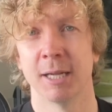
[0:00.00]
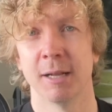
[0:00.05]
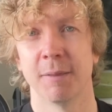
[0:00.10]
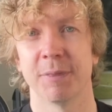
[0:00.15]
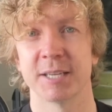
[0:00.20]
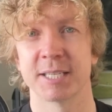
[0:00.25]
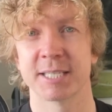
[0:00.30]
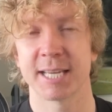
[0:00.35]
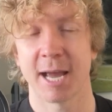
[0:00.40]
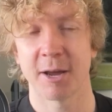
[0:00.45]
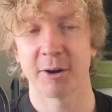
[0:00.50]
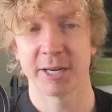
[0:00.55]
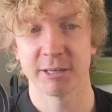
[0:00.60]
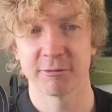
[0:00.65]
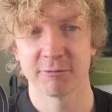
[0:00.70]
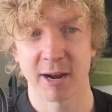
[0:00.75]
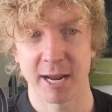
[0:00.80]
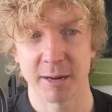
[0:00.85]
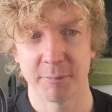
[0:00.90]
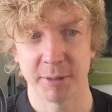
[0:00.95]
The Saudi
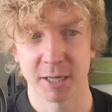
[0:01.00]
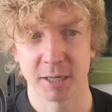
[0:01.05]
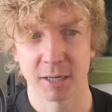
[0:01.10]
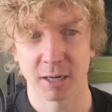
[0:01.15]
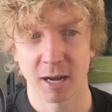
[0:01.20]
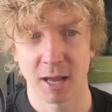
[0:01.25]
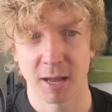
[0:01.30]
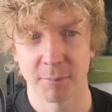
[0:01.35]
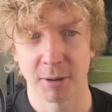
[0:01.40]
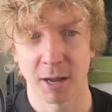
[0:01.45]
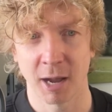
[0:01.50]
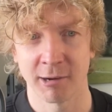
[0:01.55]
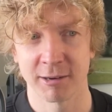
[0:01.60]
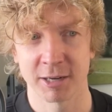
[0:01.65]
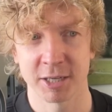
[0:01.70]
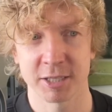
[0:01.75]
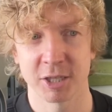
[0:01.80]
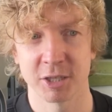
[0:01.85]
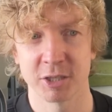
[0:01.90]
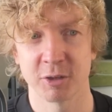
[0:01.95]
Arabian club are
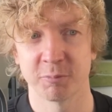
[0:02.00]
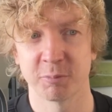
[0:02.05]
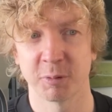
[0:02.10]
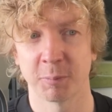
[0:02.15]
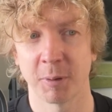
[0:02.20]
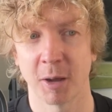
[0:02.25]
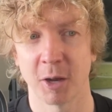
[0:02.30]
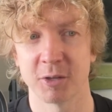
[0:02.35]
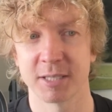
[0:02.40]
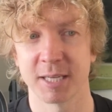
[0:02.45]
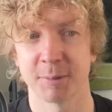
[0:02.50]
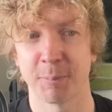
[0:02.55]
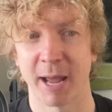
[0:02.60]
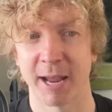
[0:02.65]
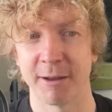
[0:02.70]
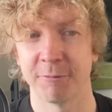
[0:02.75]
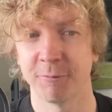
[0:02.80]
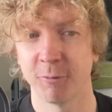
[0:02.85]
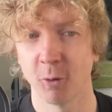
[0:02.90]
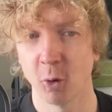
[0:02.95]
understood to have proposed to pay
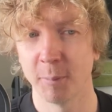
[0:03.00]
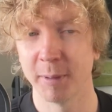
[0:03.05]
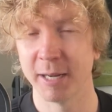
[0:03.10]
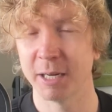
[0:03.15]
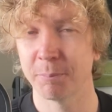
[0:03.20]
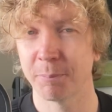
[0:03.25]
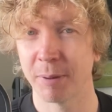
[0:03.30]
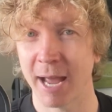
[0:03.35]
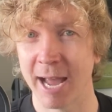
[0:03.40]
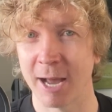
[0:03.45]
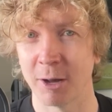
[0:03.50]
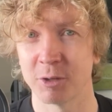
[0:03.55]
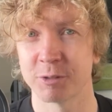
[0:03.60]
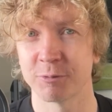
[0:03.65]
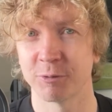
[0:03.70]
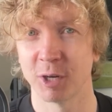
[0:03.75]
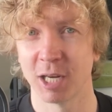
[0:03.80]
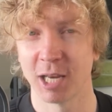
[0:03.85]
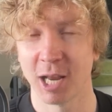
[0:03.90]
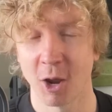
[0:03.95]
£4 million
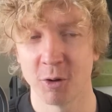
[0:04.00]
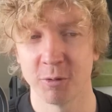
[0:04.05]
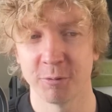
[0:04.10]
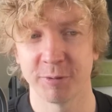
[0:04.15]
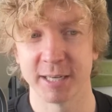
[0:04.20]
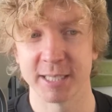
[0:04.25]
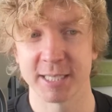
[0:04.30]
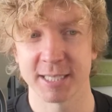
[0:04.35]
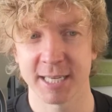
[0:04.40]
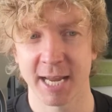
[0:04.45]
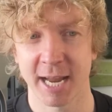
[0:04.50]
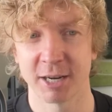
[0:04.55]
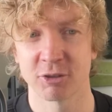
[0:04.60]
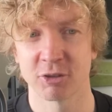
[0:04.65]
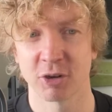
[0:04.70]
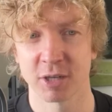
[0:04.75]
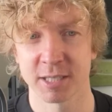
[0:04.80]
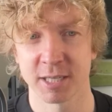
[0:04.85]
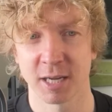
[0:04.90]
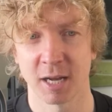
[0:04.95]
for a loan fee to take
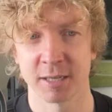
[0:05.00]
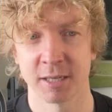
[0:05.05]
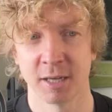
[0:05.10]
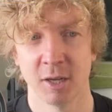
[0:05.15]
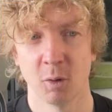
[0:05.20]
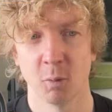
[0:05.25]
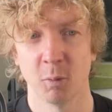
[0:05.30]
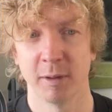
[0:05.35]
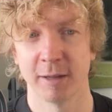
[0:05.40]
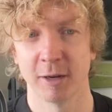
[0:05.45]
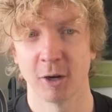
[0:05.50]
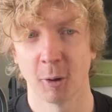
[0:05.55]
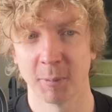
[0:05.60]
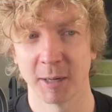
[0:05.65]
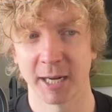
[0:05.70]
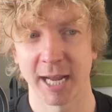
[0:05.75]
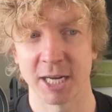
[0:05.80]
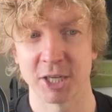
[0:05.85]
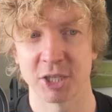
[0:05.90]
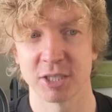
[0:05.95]
Trossard, with an
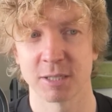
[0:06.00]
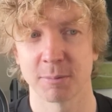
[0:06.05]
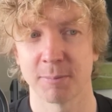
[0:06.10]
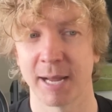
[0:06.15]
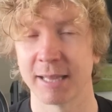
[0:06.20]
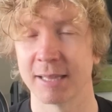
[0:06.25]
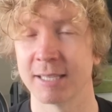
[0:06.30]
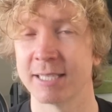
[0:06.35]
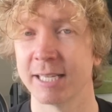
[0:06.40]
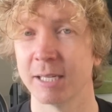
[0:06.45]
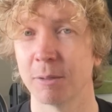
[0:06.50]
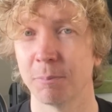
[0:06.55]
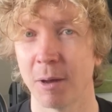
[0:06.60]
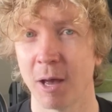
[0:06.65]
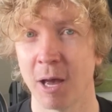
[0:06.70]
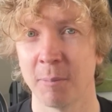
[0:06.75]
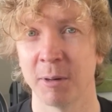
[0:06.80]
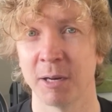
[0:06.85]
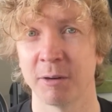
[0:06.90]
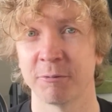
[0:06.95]
obligation to make the deal
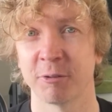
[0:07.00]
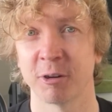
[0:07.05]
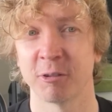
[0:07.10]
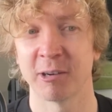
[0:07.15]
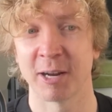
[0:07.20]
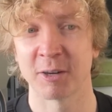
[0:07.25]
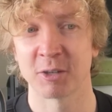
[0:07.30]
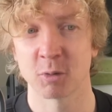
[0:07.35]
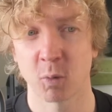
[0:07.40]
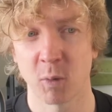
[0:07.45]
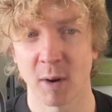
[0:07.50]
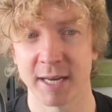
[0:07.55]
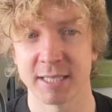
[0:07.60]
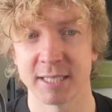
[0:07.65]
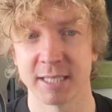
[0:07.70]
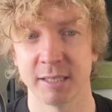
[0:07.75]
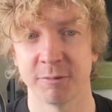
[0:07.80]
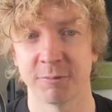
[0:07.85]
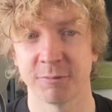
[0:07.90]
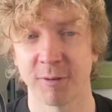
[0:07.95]
permanent for around
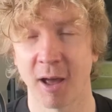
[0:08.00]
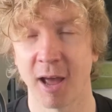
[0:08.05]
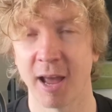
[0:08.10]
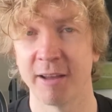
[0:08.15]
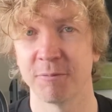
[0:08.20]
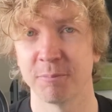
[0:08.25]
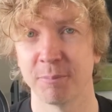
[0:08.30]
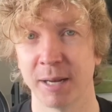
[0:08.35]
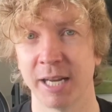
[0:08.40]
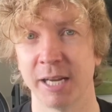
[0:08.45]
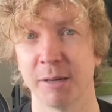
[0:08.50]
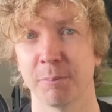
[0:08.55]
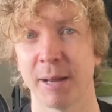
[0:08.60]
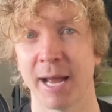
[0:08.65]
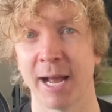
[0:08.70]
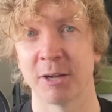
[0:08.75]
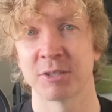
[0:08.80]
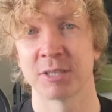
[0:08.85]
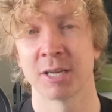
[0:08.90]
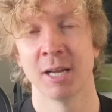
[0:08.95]
£25 million.
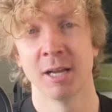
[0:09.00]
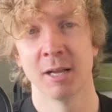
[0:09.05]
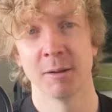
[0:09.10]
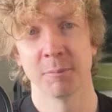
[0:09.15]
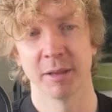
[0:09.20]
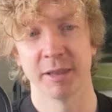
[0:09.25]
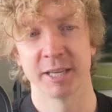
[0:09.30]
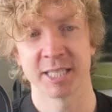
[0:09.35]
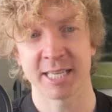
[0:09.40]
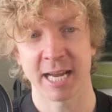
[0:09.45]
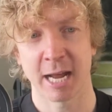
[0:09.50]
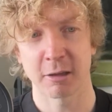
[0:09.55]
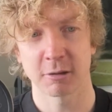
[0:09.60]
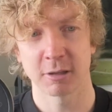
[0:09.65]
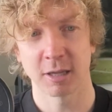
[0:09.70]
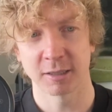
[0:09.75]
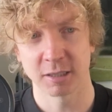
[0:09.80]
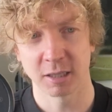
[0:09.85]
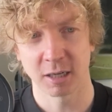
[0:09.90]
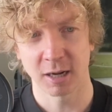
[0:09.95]
But the South
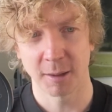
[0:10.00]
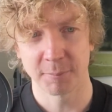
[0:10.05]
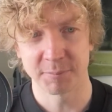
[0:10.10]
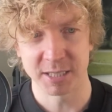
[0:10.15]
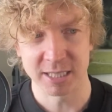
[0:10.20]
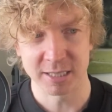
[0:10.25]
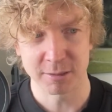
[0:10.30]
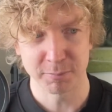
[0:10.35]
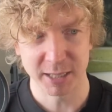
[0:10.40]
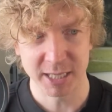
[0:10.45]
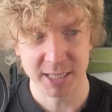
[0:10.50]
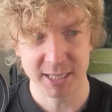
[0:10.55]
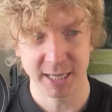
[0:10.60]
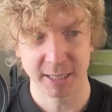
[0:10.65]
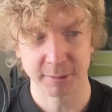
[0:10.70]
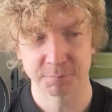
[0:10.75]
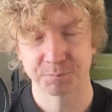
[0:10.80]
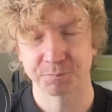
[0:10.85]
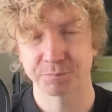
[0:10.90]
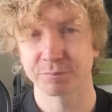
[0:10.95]
London club dismissed it.